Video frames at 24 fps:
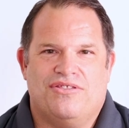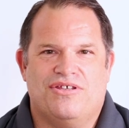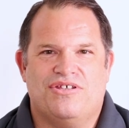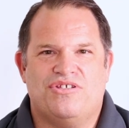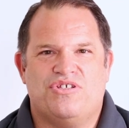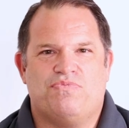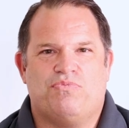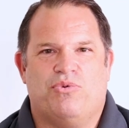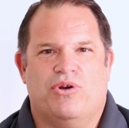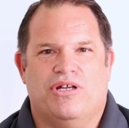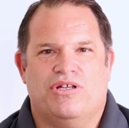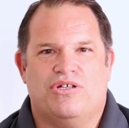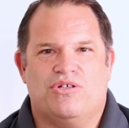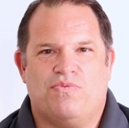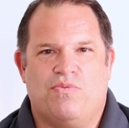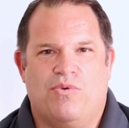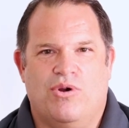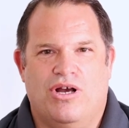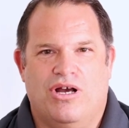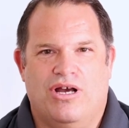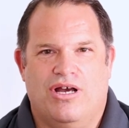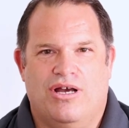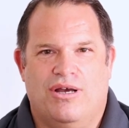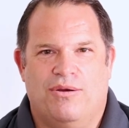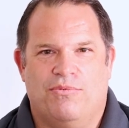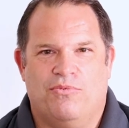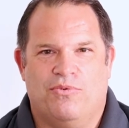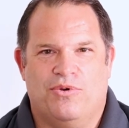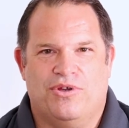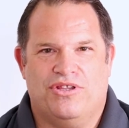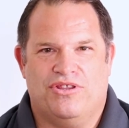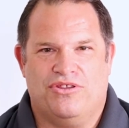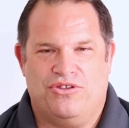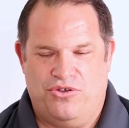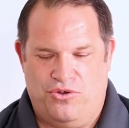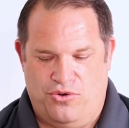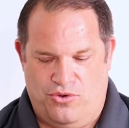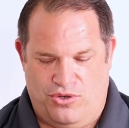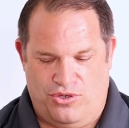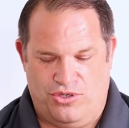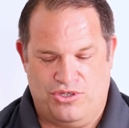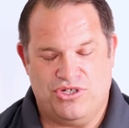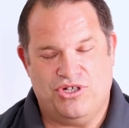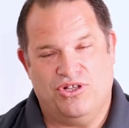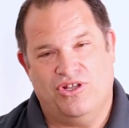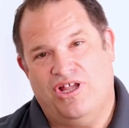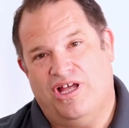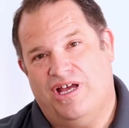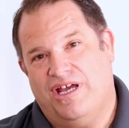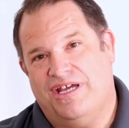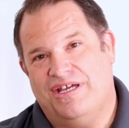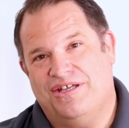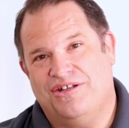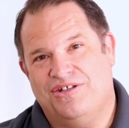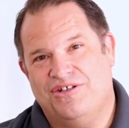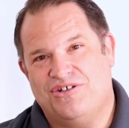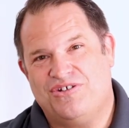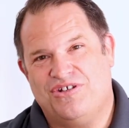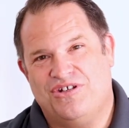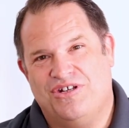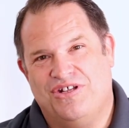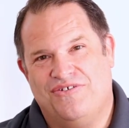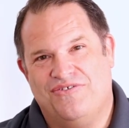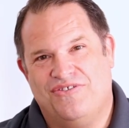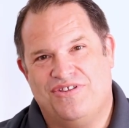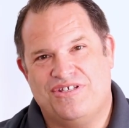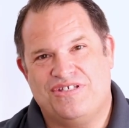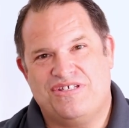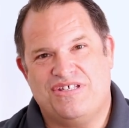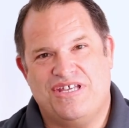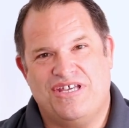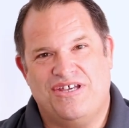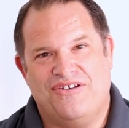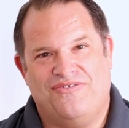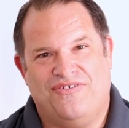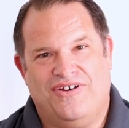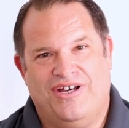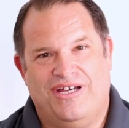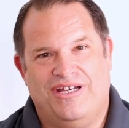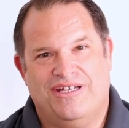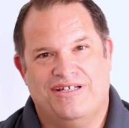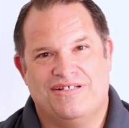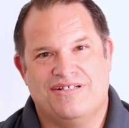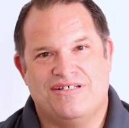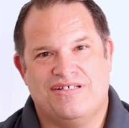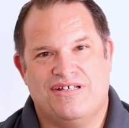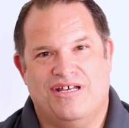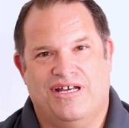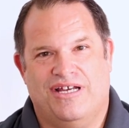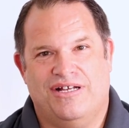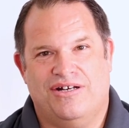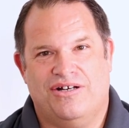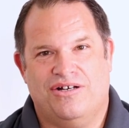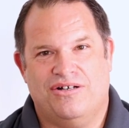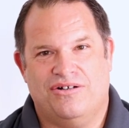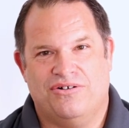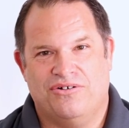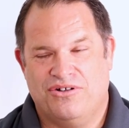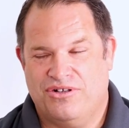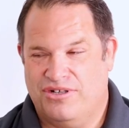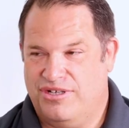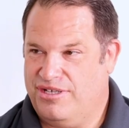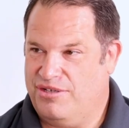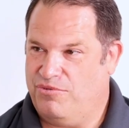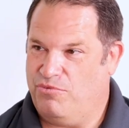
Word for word: This is Brett Schwab with your July edition of the CFI Insider.